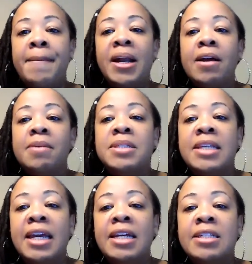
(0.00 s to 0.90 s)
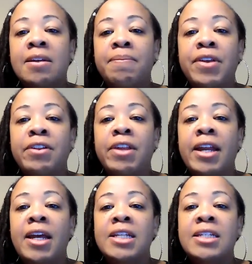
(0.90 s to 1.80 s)
but I am saying something
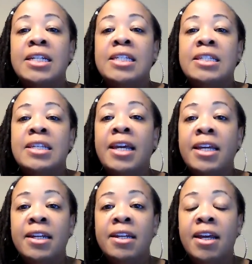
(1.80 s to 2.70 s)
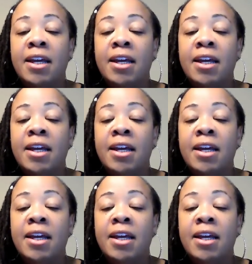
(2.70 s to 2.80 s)
that as I say it,